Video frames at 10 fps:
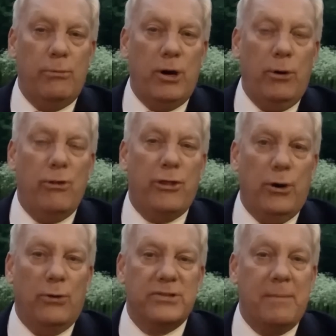your own
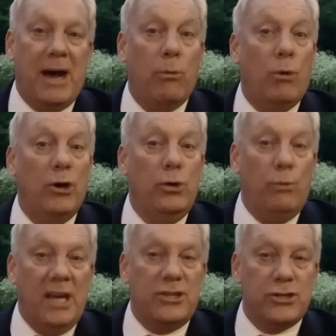thoughts about what you
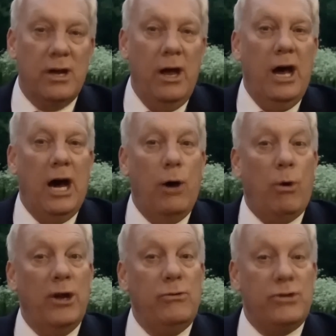wish and
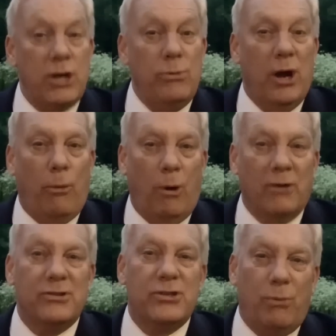what you do not
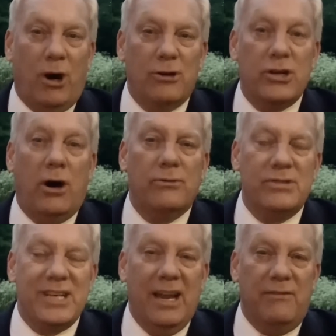want to watch on
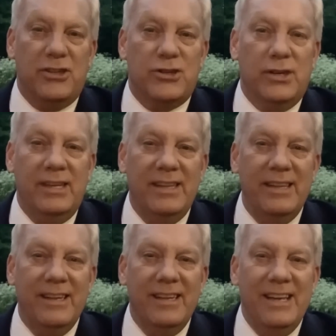television?
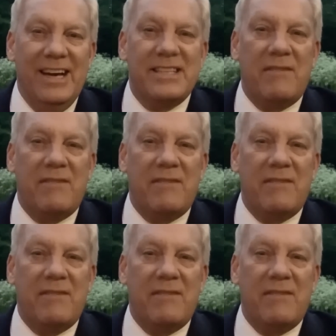As